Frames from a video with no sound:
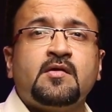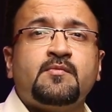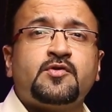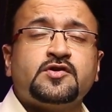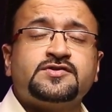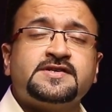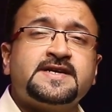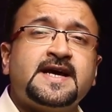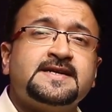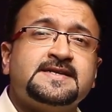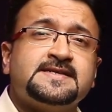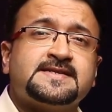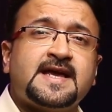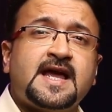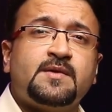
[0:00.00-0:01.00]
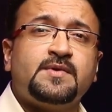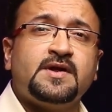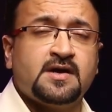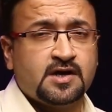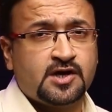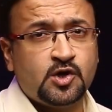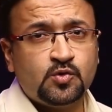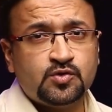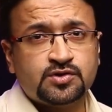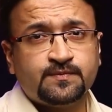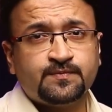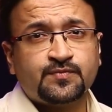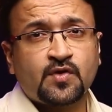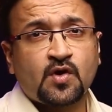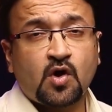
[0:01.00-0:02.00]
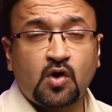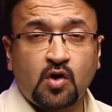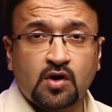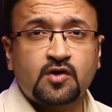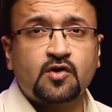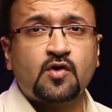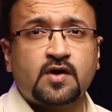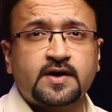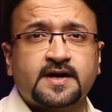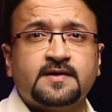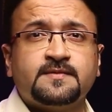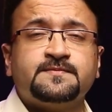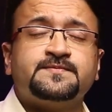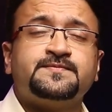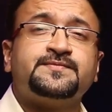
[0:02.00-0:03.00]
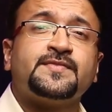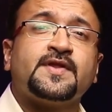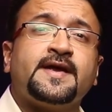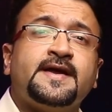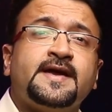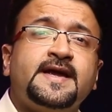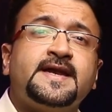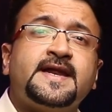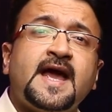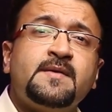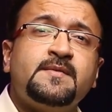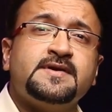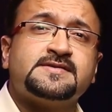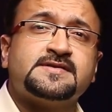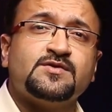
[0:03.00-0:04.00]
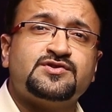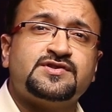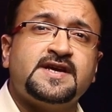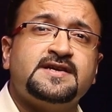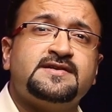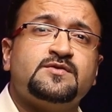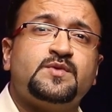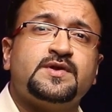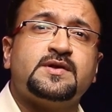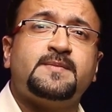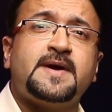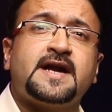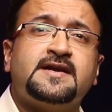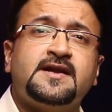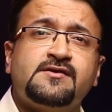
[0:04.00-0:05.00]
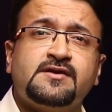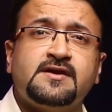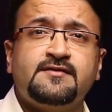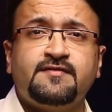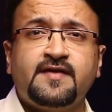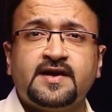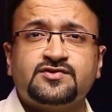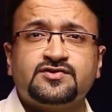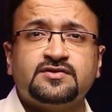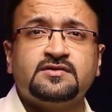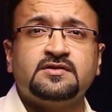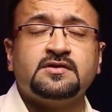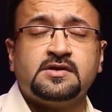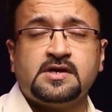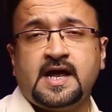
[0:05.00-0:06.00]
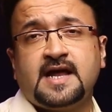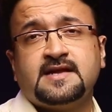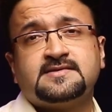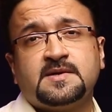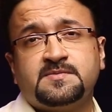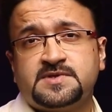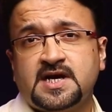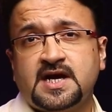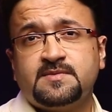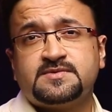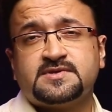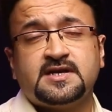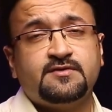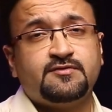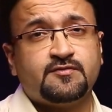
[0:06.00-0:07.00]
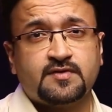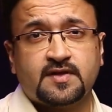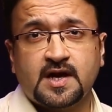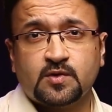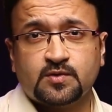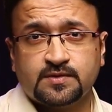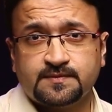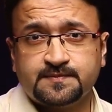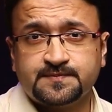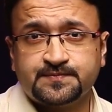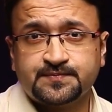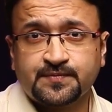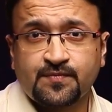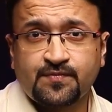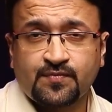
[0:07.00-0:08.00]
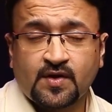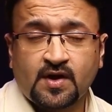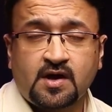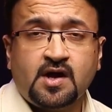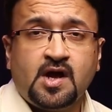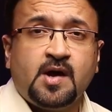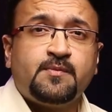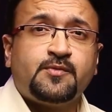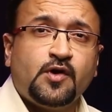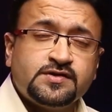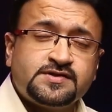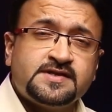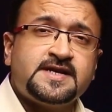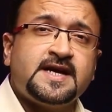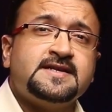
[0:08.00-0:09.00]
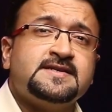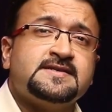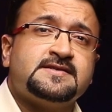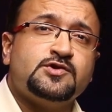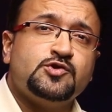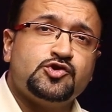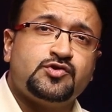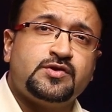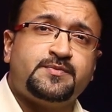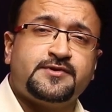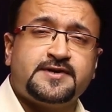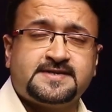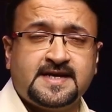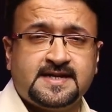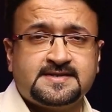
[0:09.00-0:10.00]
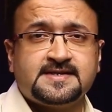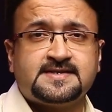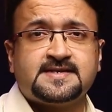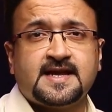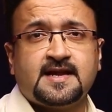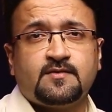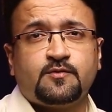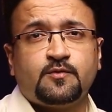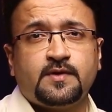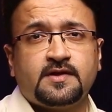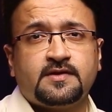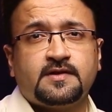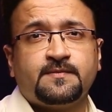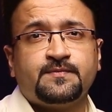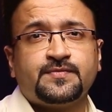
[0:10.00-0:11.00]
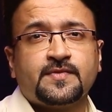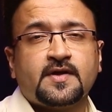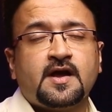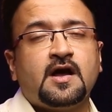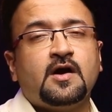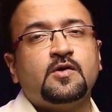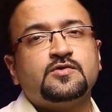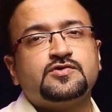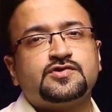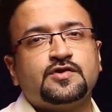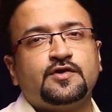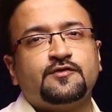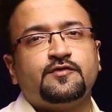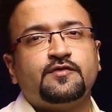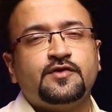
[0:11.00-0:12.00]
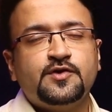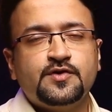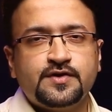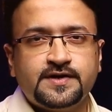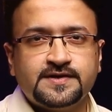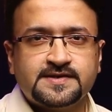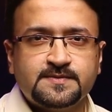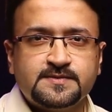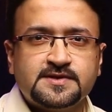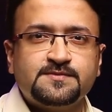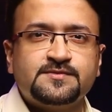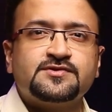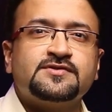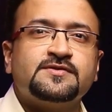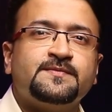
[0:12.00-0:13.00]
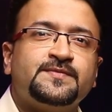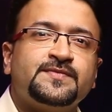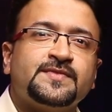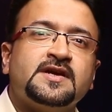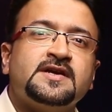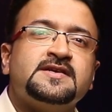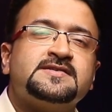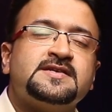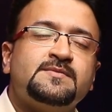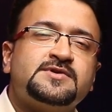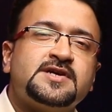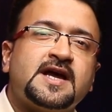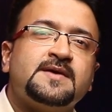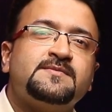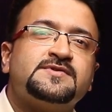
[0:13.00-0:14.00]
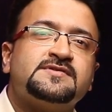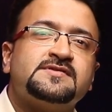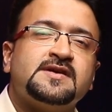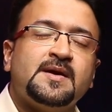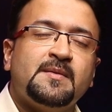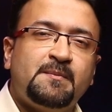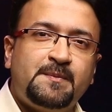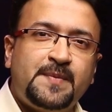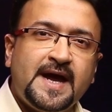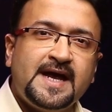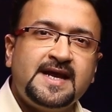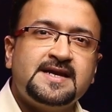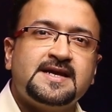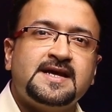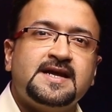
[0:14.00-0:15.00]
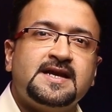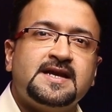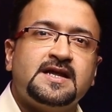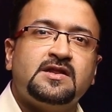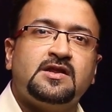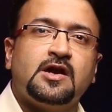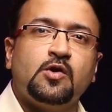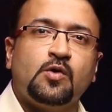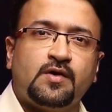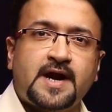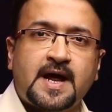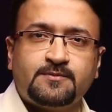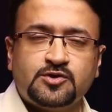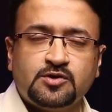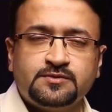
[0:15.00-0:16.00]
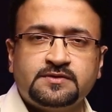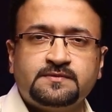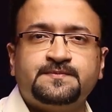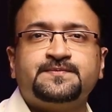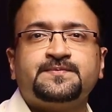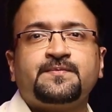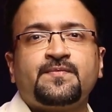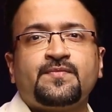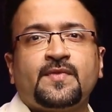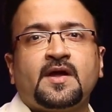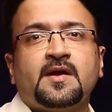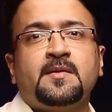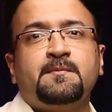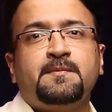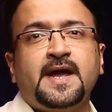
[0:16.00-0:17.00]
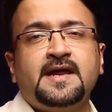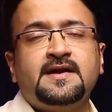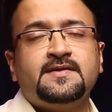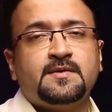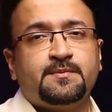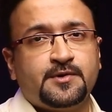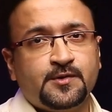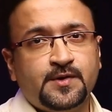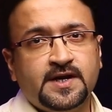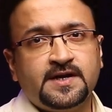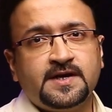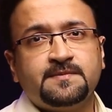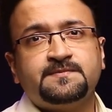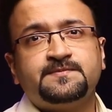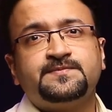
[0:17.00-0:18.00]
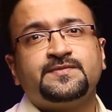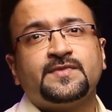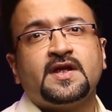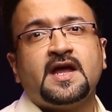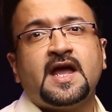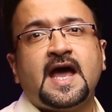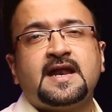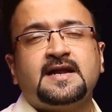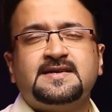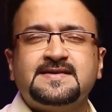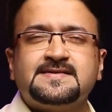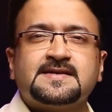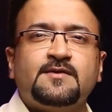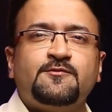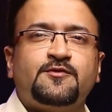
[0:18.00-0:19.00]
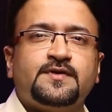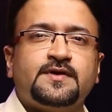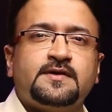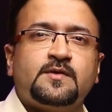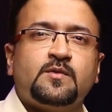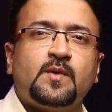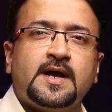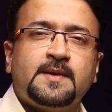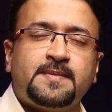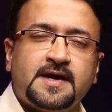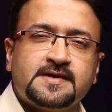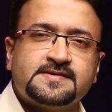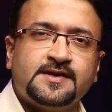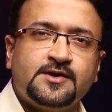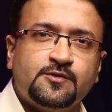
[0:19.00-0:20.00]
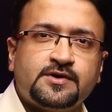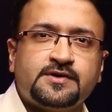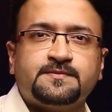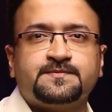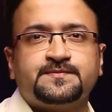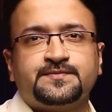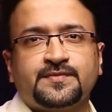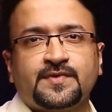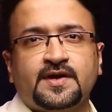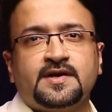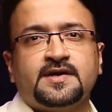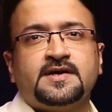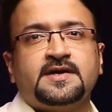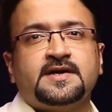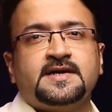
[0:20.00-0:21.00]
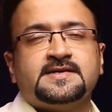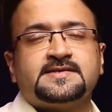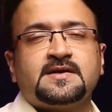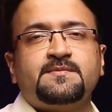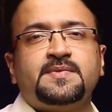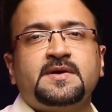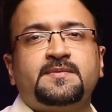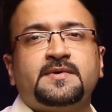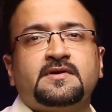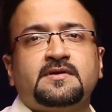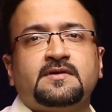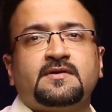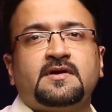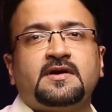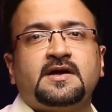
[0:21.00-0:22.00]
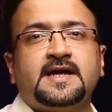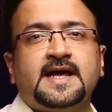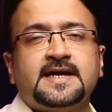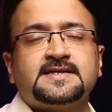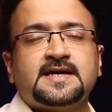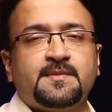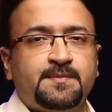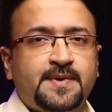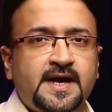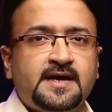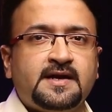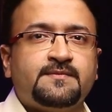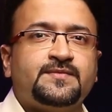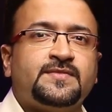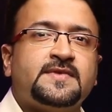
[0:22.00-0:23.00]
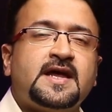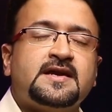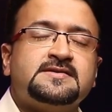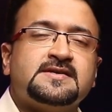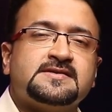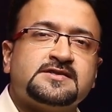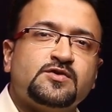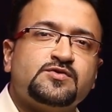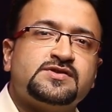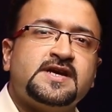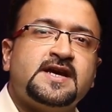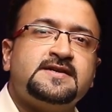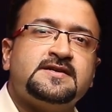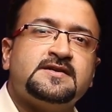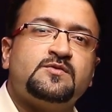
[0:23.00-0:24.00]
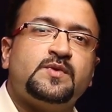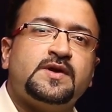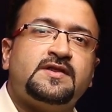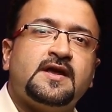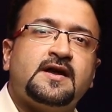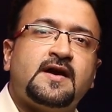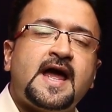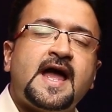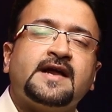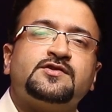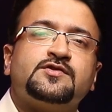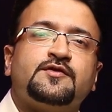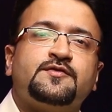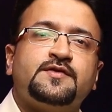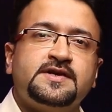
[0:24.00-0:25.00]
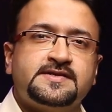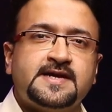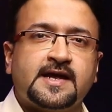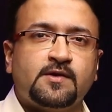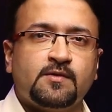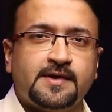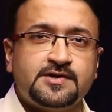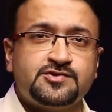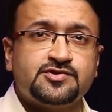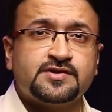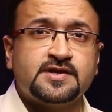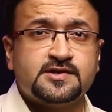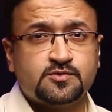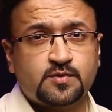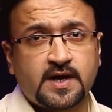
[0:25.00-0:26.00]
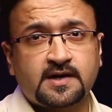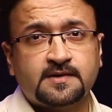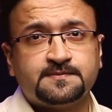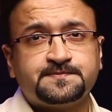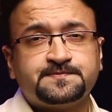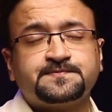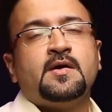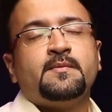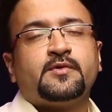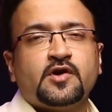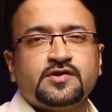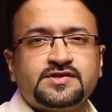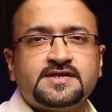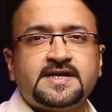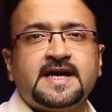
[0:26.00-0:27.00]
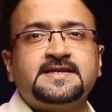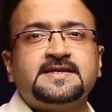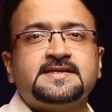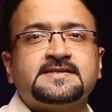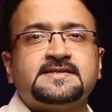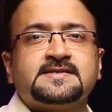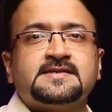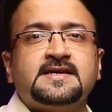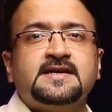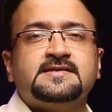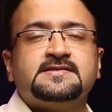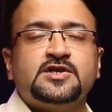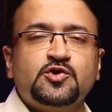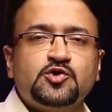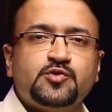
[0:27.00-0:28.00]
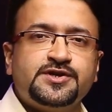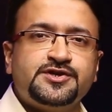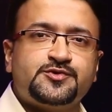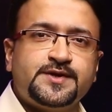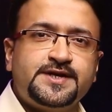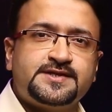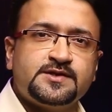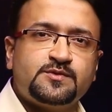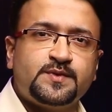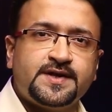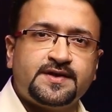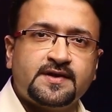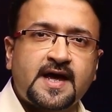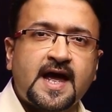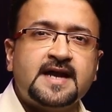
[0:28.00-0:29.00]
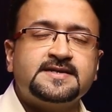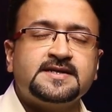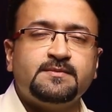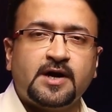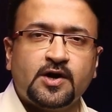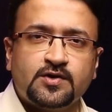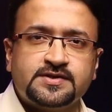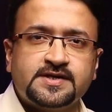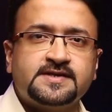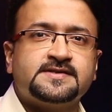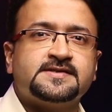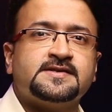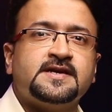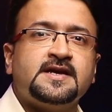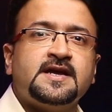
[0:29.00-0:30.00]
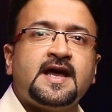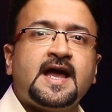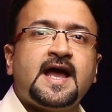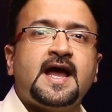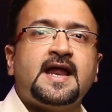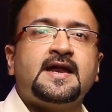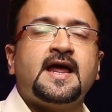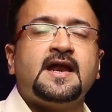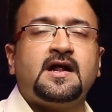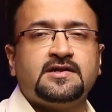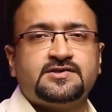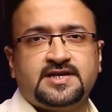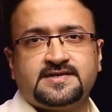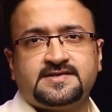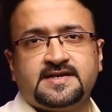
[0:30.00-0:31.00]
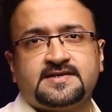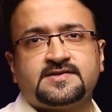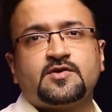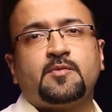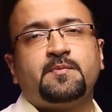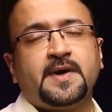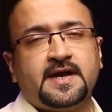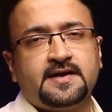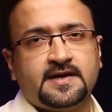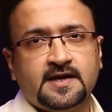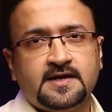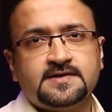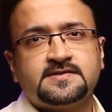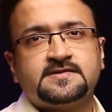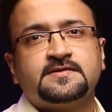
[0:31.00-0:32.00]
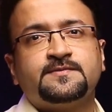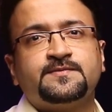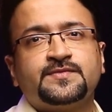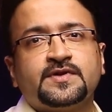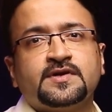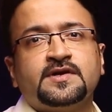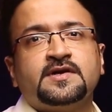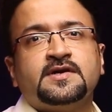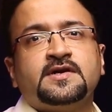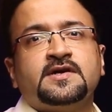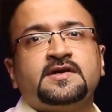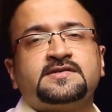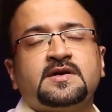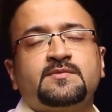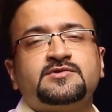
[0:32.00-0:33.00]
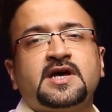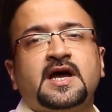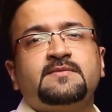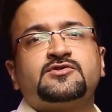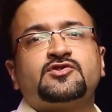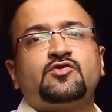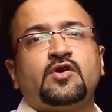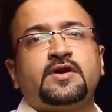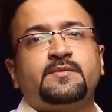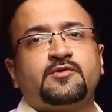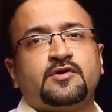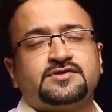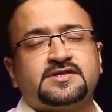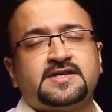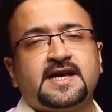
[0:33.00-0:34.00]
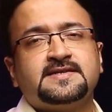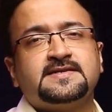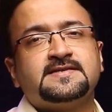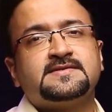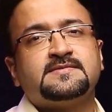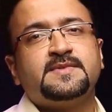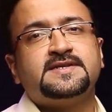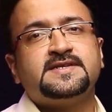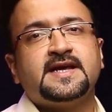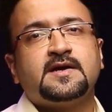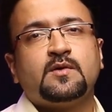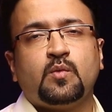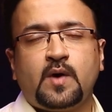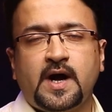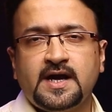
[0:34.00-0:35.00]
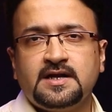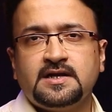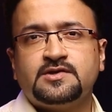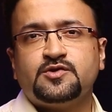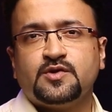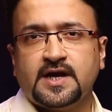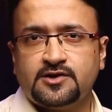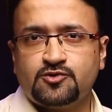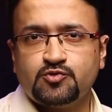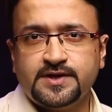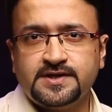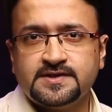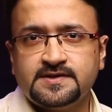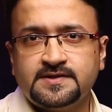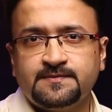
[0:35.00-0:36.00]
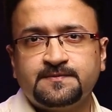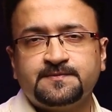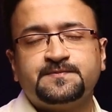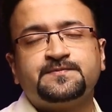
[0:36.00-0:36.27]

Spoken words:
Prostatitis can be acute or chronic. It can be associated with a bacterial infection and sometimes even without. Prostatitis usually presents itself with a host of urinary symptoms, sometimes pain in the lower abdomen, pain in the perineum, and a discomfort while passing urine. Some people get a pain that is associated with their act of ejaculation as well. Prostatitis is usually treated with antibiotics and analgesics or painkillers. Sometimes chronic prostatitis may take a while to get treated.